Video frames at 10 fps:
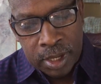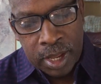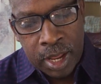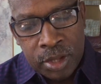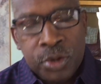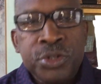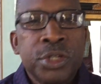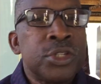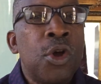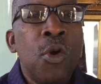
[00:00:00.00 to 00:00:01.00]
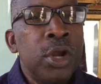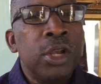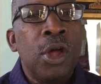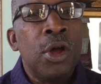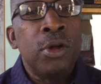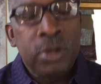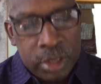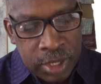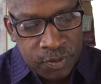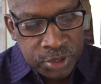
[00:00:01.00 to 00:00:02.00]
and you're just going along
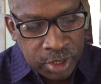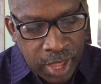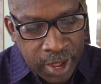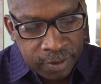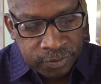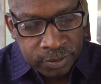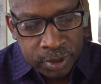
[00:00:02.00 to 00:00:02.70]
living your life.